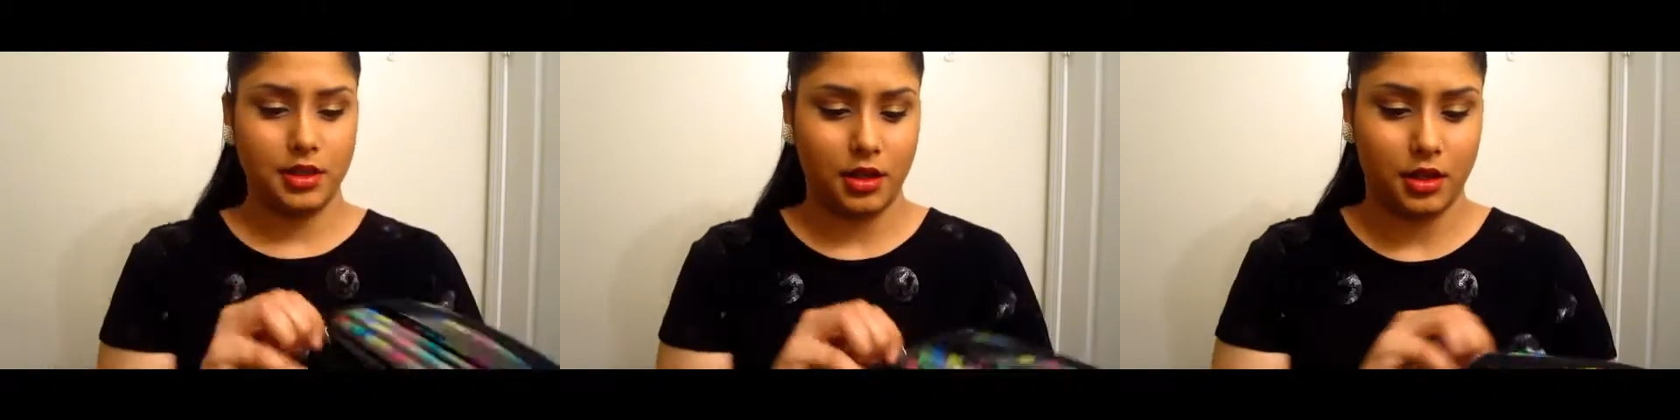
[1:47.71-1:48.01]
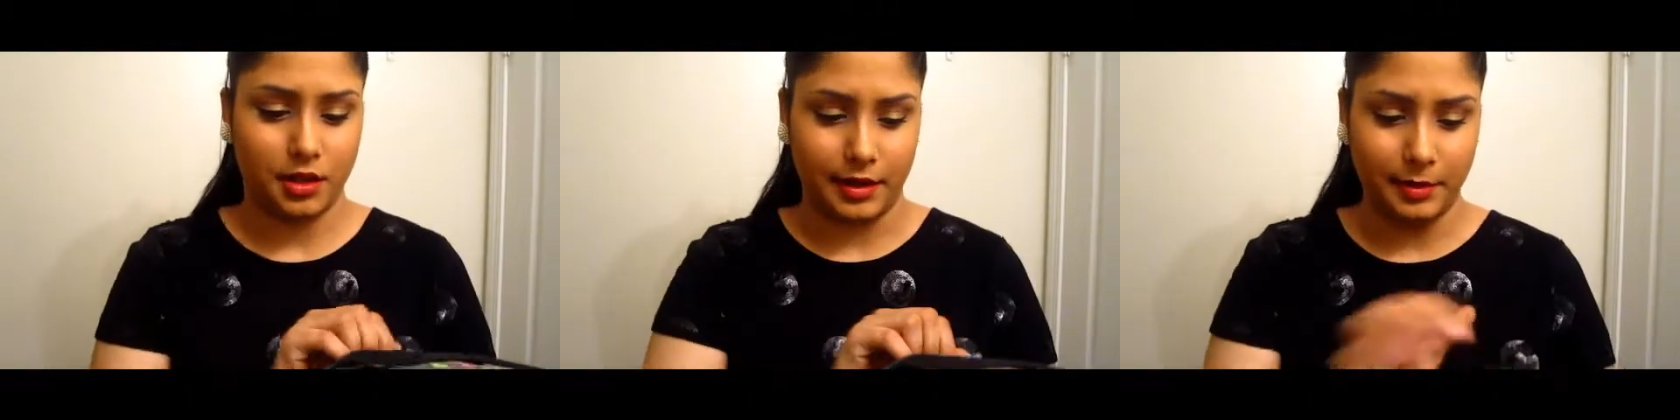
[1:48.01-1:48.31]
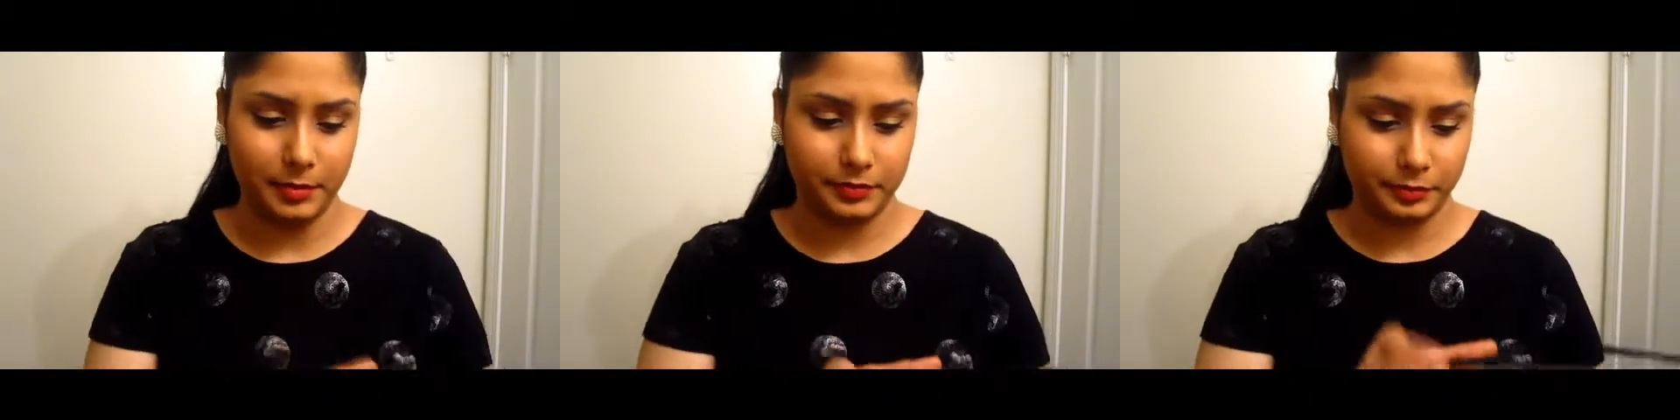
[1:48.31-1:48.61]
up.
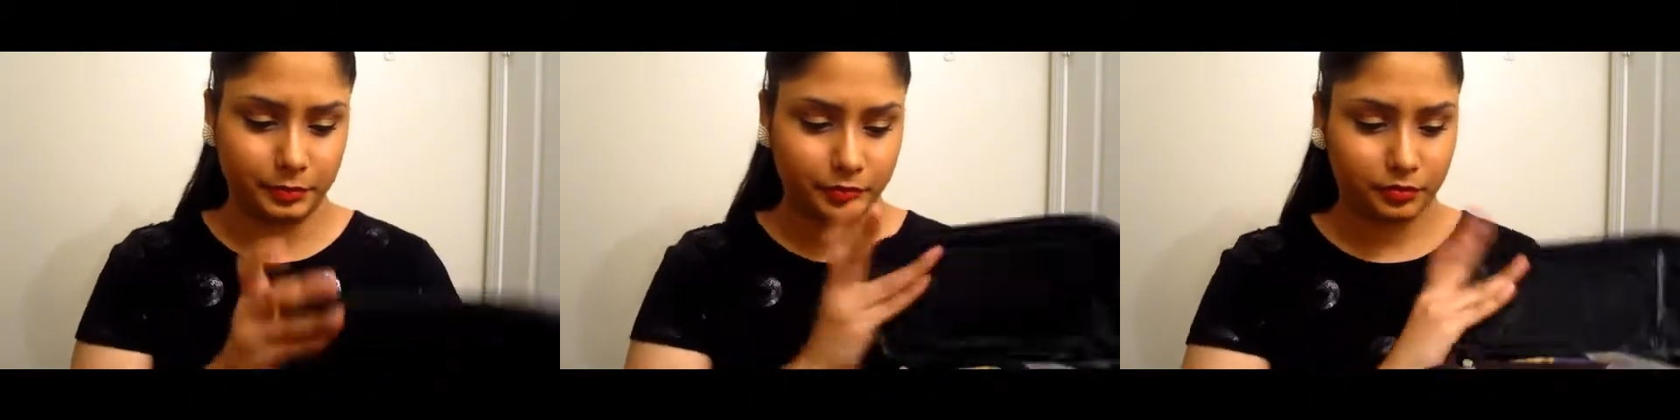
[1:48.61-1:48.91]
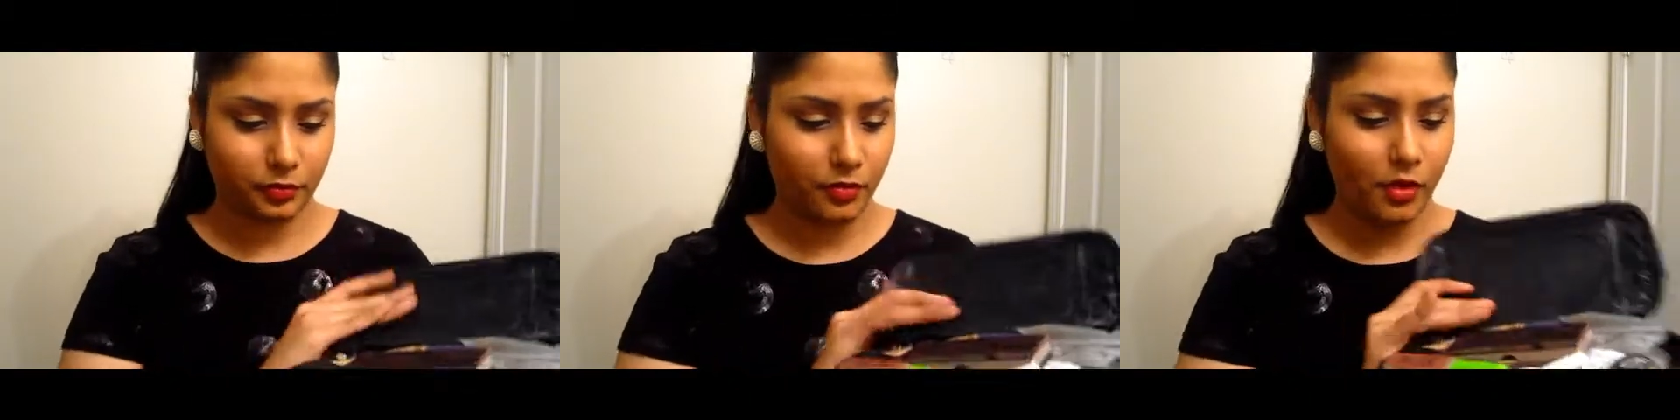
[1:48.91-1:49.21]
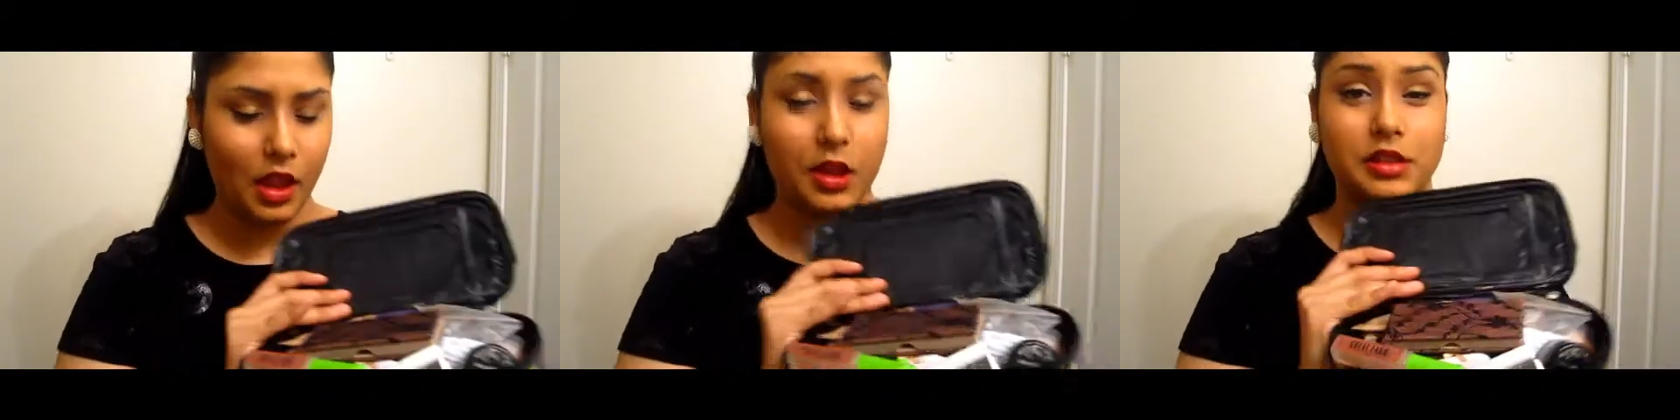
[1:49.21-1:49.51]

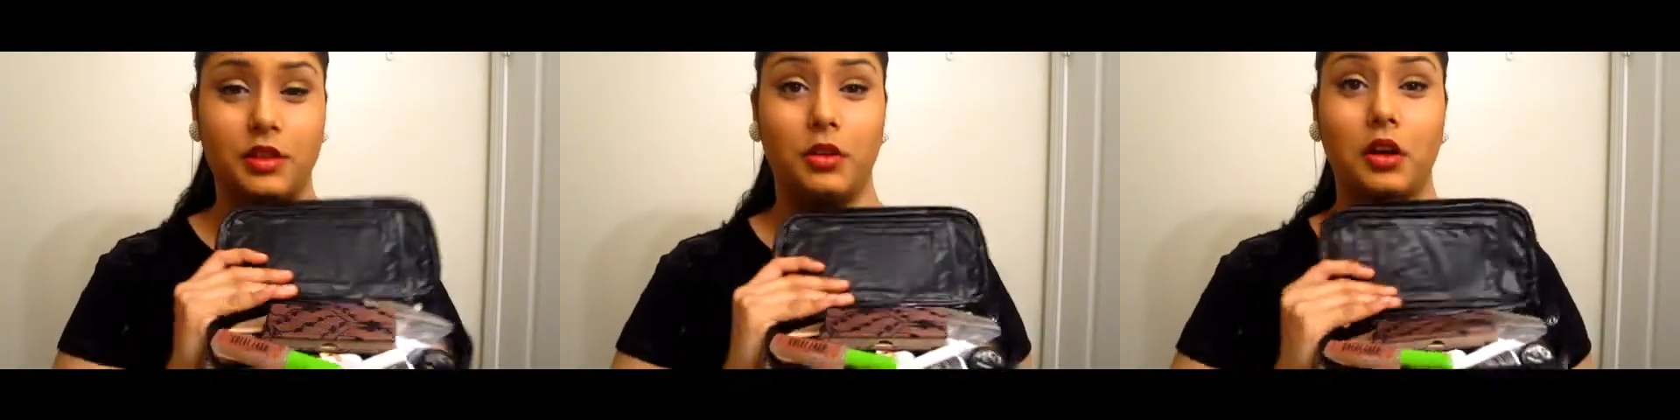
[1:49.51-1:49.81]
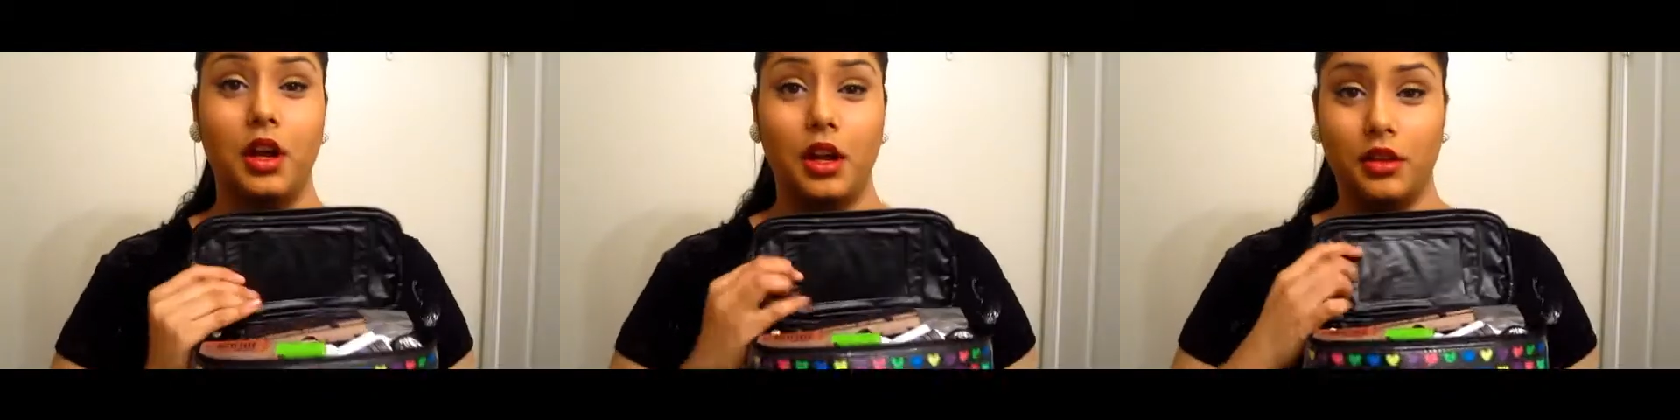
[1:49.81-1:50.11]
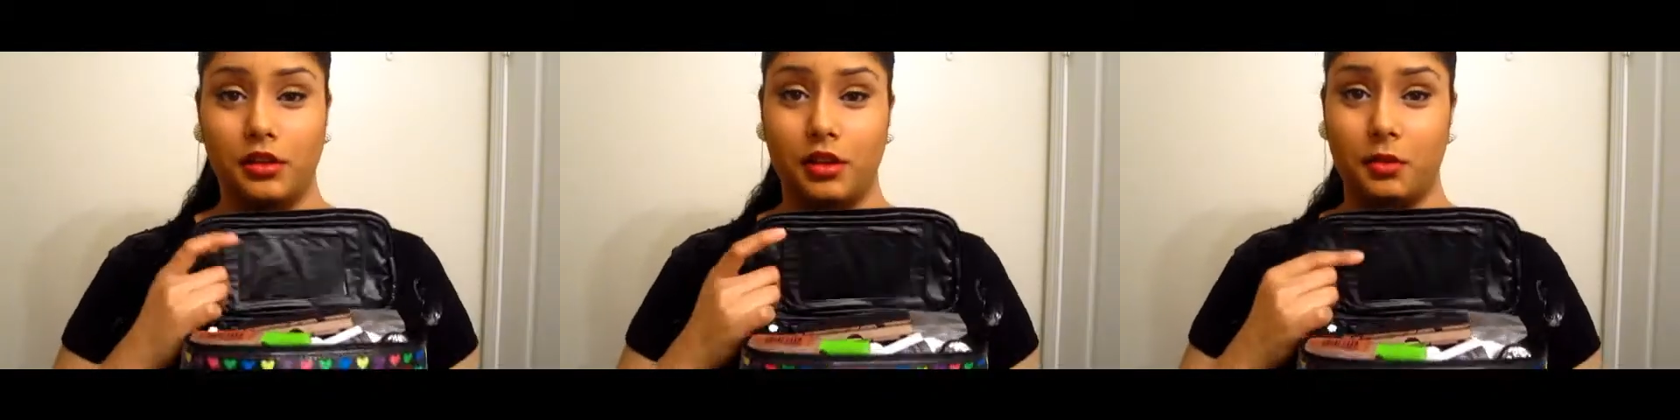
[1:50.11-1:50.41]
Okay, so
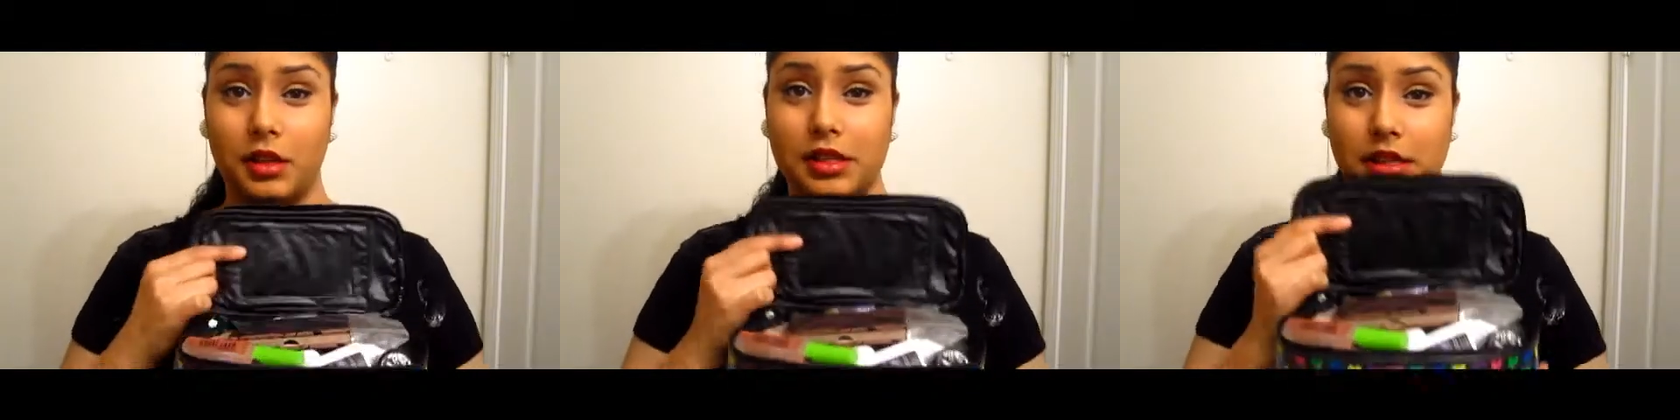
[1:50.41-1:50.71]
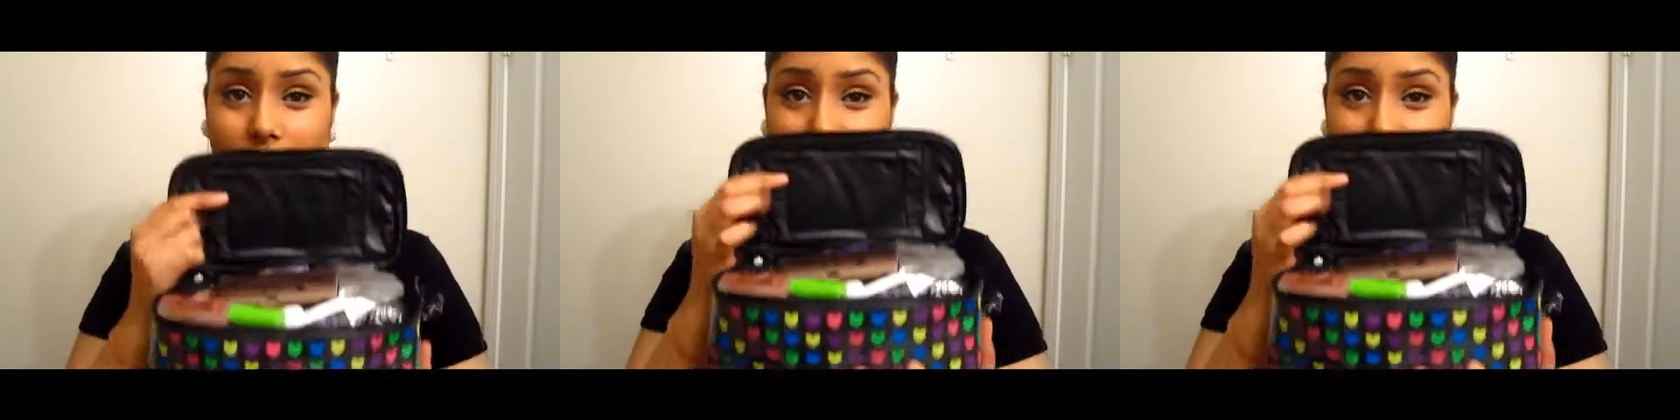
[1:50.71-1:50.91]
there was like